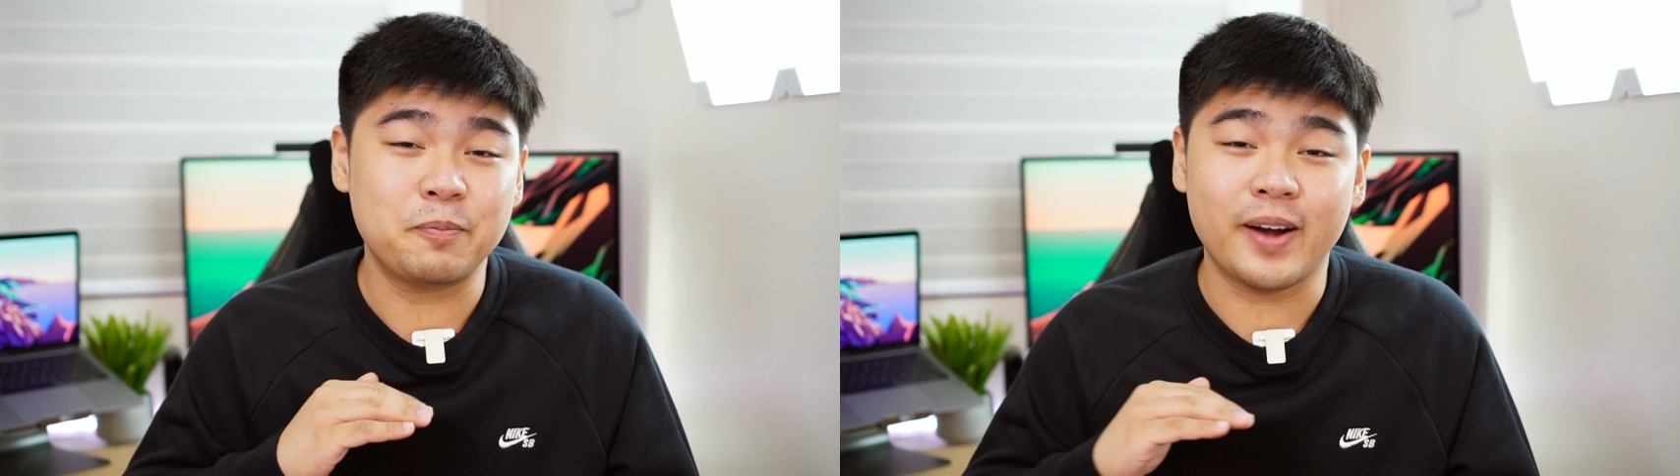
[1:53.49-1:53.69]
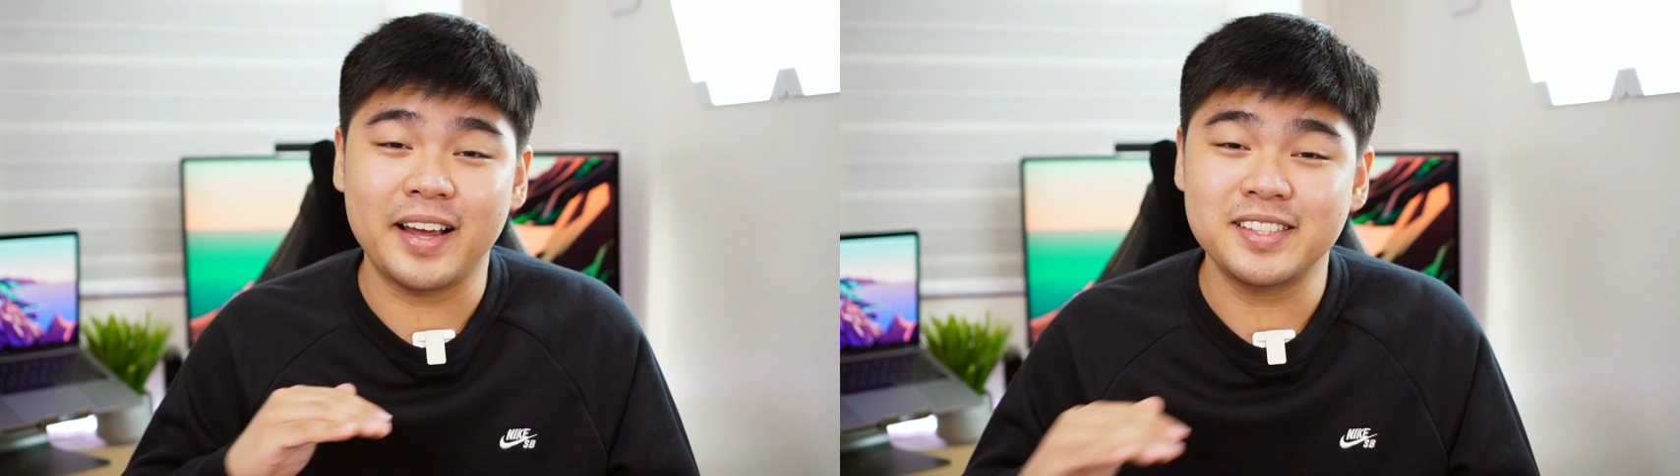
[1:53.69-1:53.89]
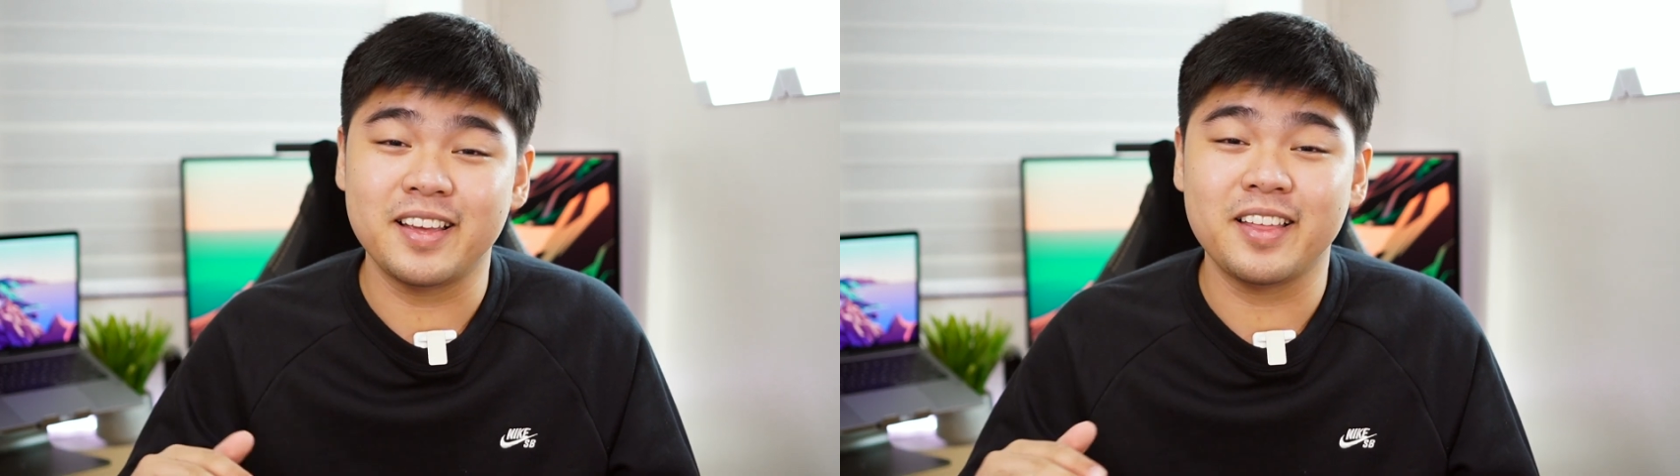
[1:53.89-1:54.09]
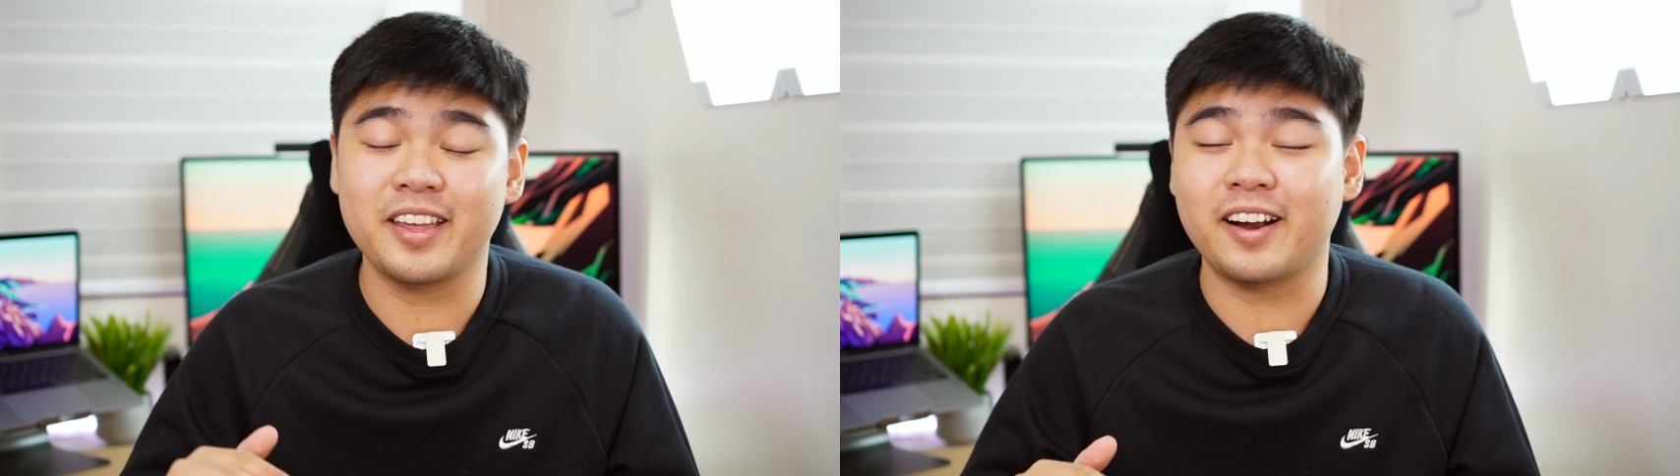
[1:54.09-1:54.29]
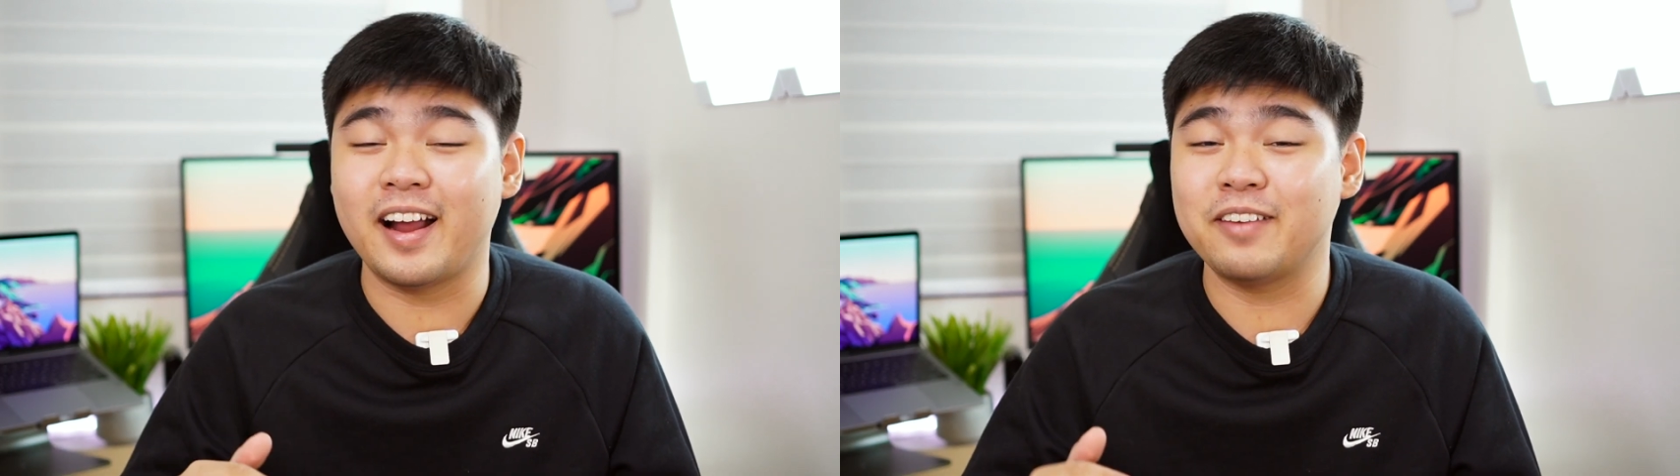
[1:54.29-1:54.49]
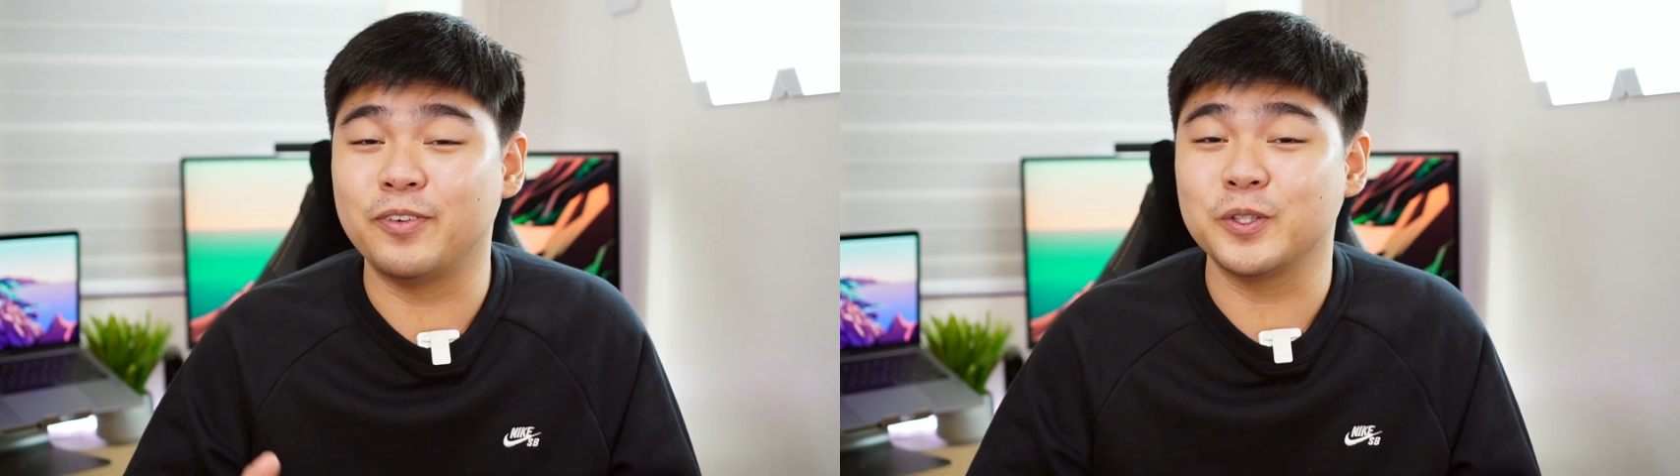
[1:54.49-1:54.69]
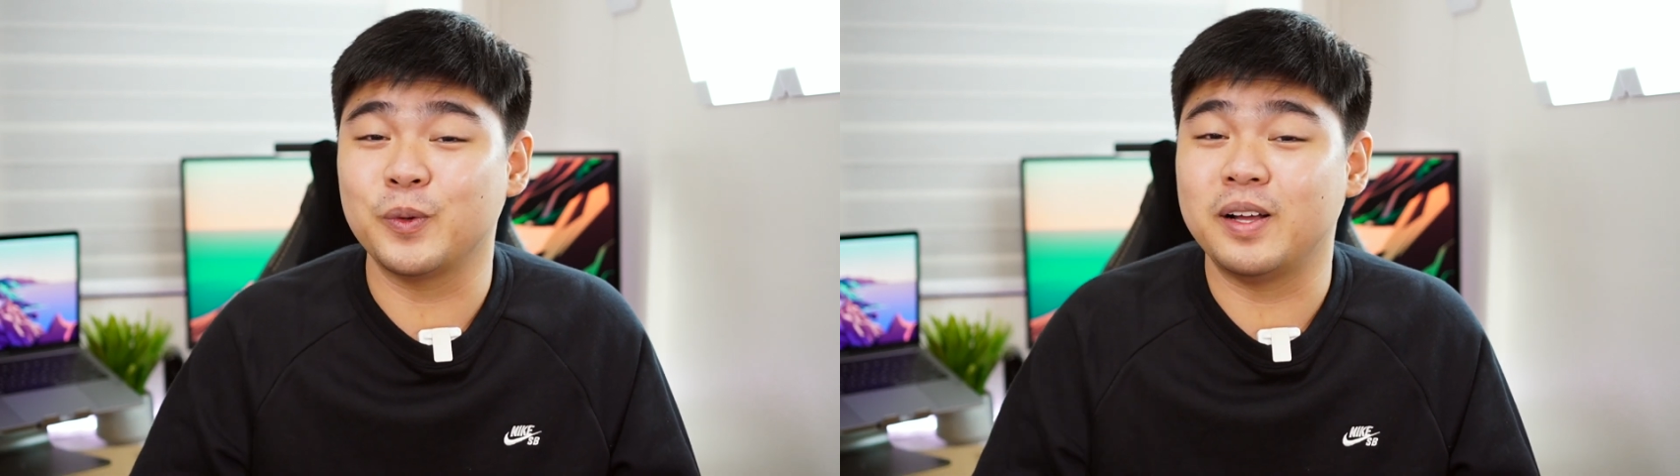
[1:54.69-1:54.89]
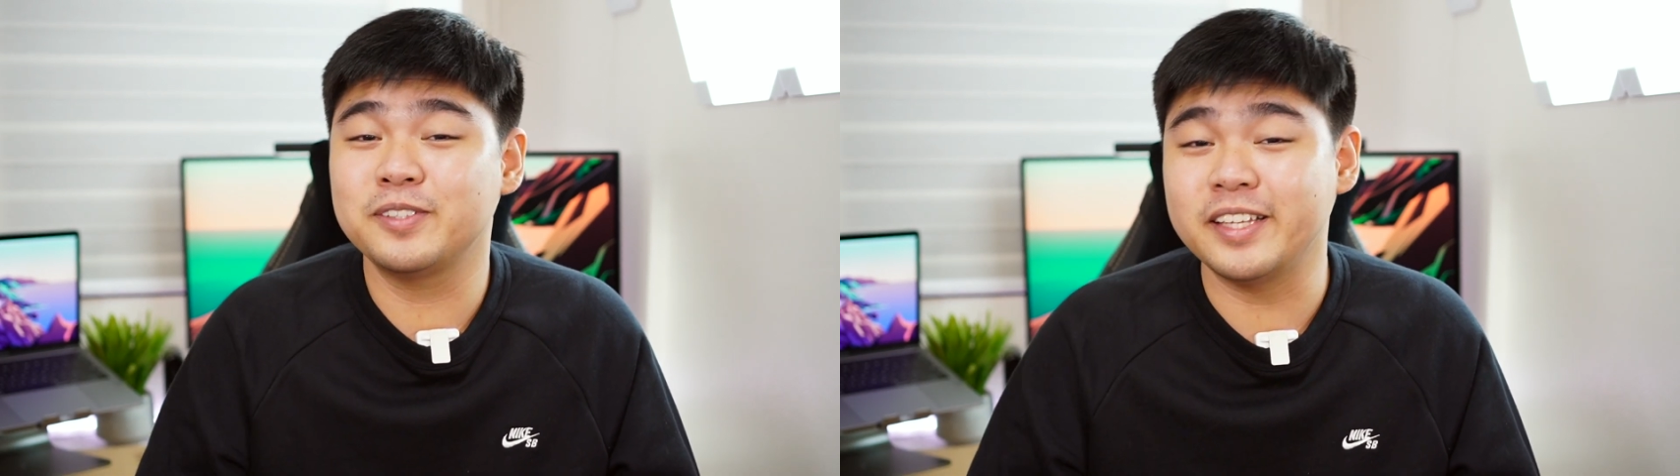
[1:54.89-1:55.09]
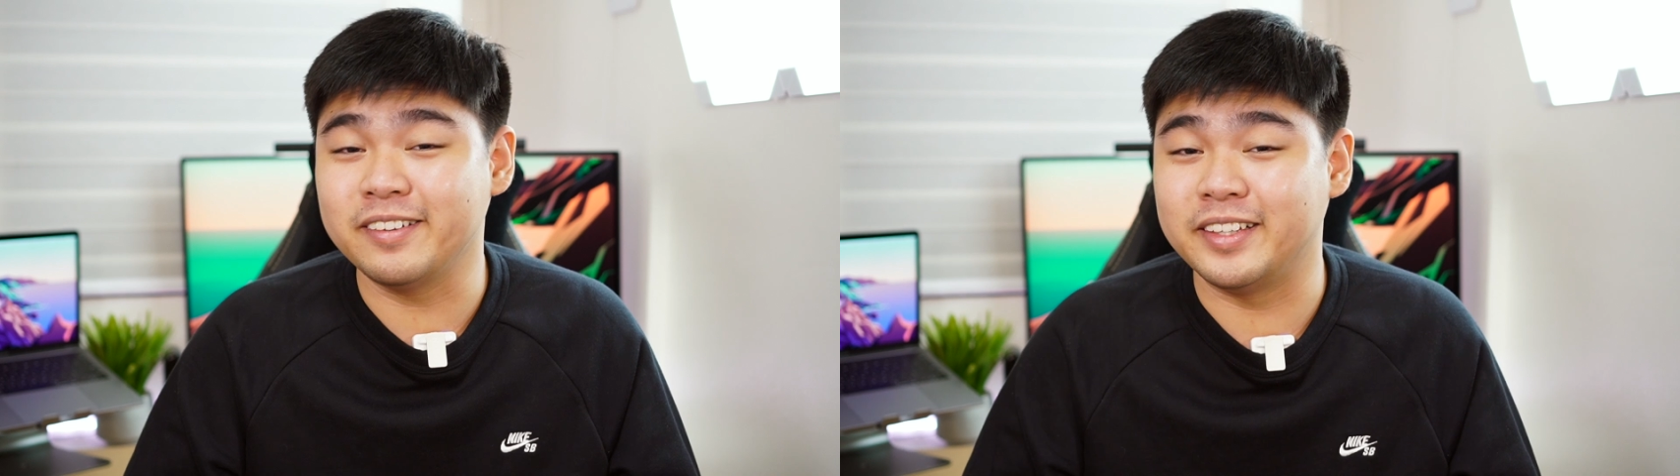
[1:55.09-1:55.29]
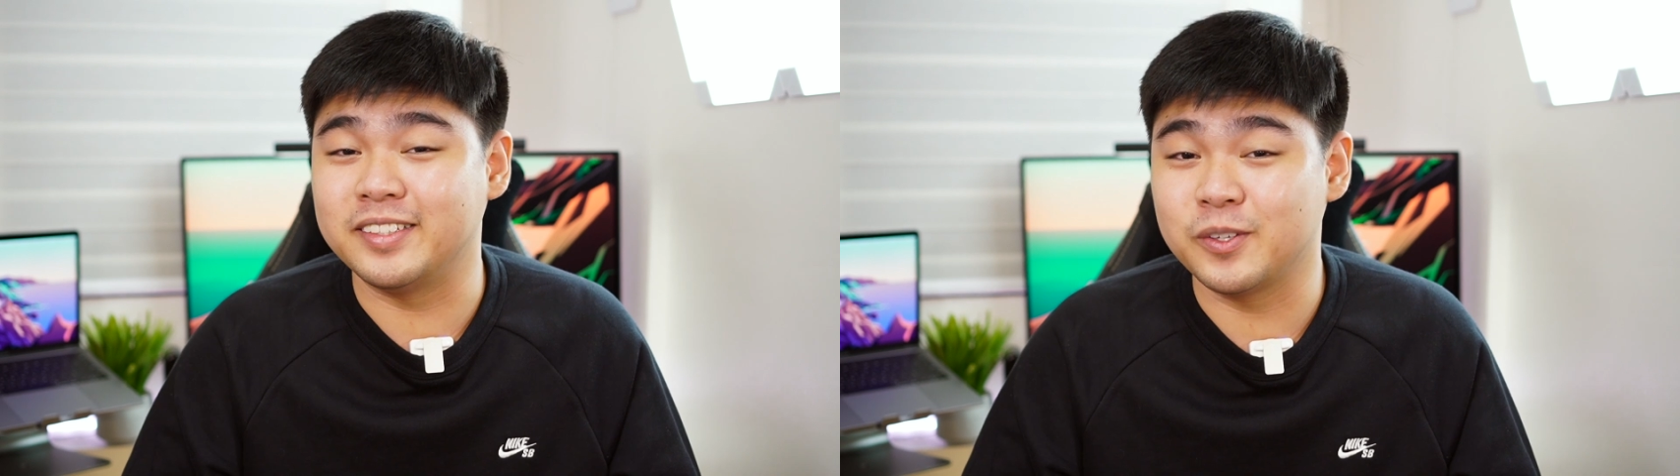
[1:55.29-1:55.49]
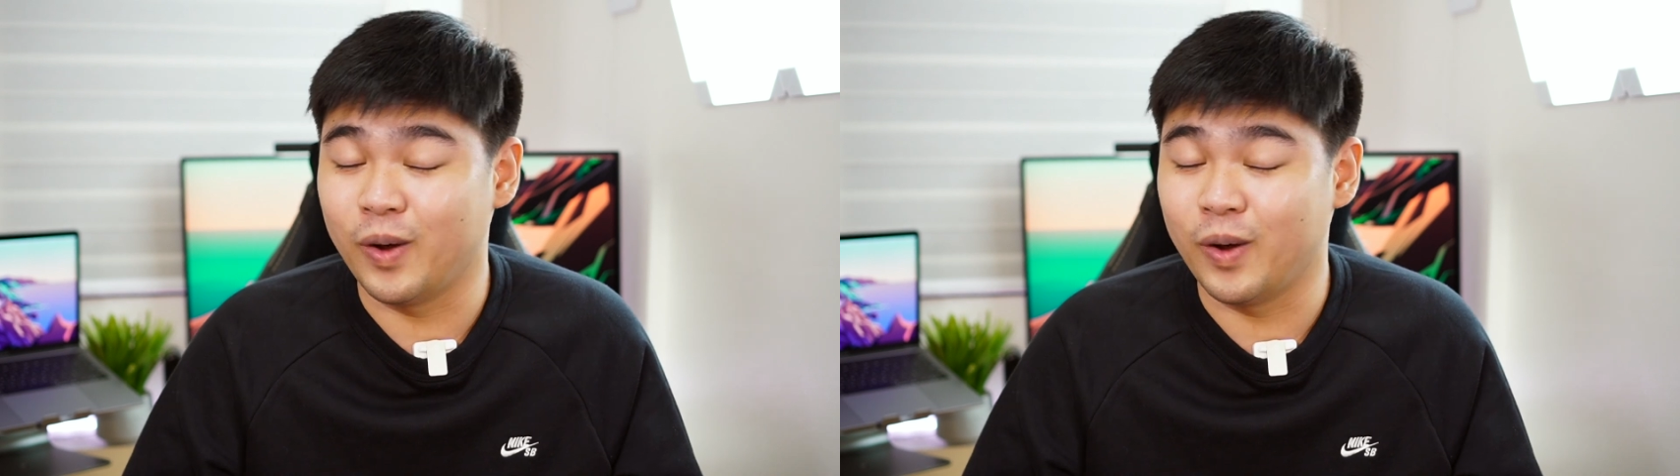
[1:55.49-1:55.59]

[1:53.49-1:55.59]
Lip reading: pricing their iPhone 12 series.